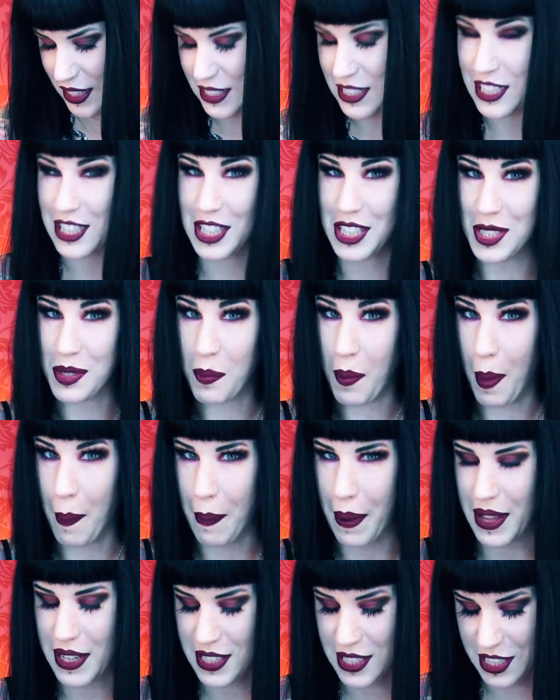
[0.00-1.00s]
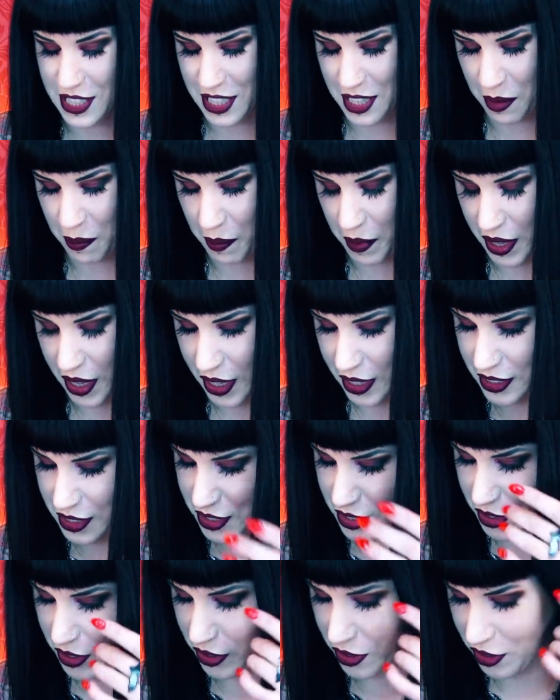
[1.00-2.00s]
It's just my bestie and me,
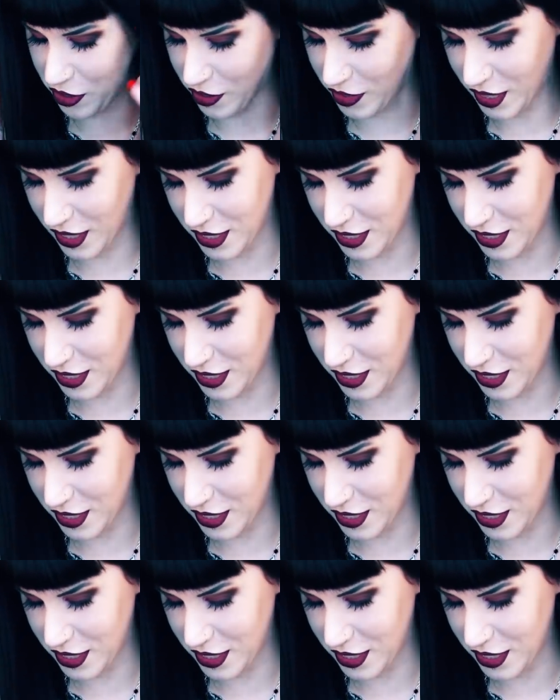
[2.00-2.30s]
so